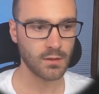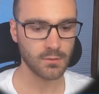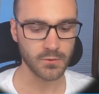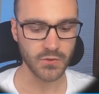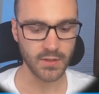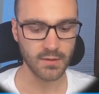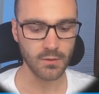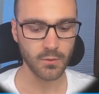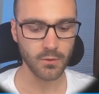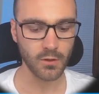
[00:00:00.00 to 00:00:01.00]
And we'll say
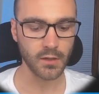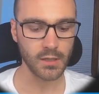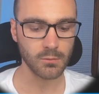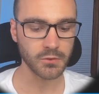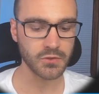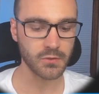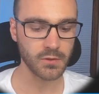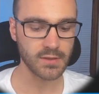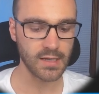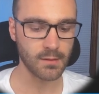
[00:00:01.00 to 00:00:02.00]
that we were unable
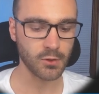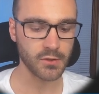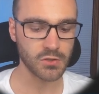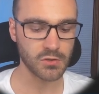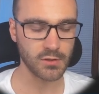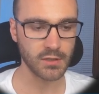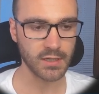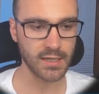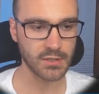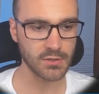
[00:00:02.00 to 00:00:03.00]
to establish a
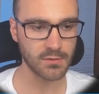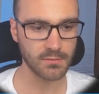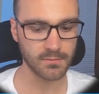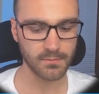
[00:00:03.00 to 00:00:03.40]
connection.